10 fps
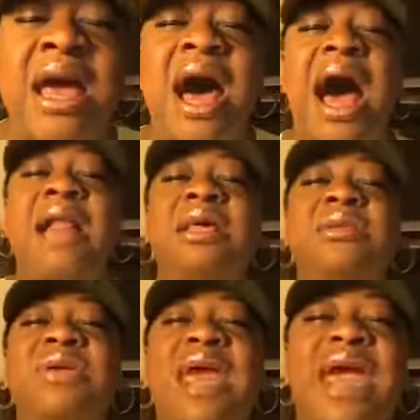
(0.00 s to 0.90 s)

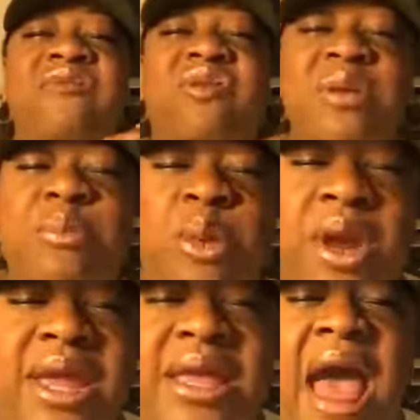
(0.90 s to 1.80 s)
Hallelujah. Every
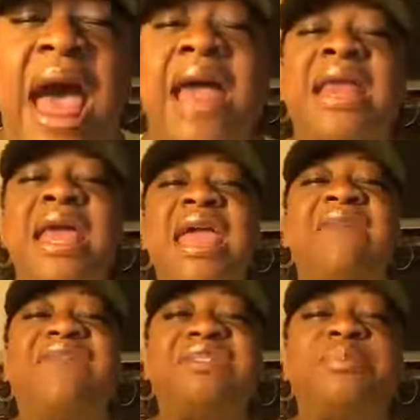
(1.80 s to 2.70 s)
brick, God.
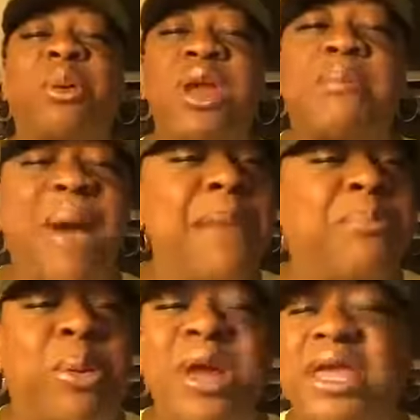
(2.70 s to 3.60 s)
If it's brick by
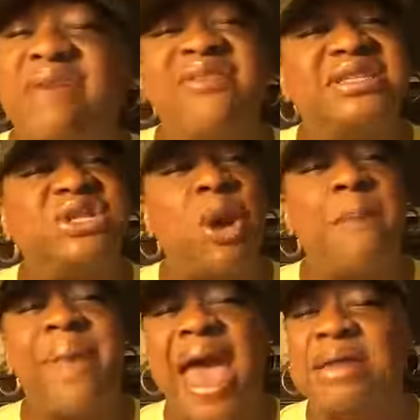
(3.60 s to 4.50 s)
brick, if it's your
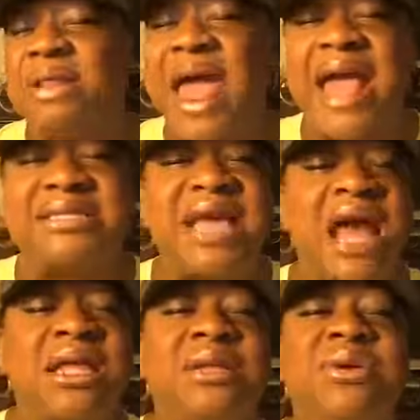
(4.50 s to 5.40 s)
battle axe,
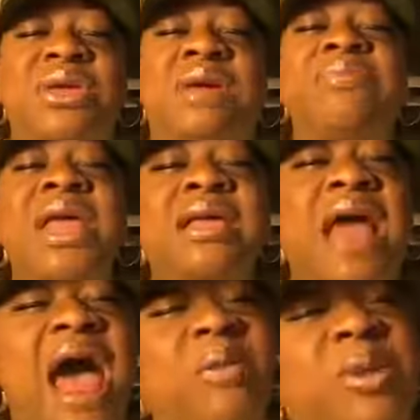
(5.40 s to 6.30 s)
hallelujah.
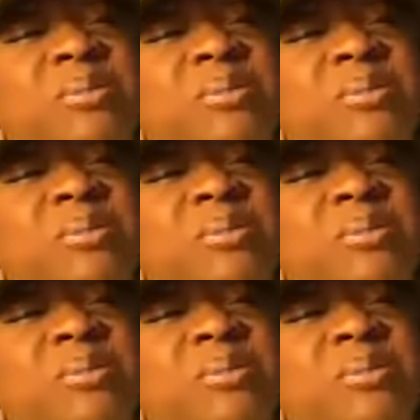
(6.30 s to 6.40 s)
God, we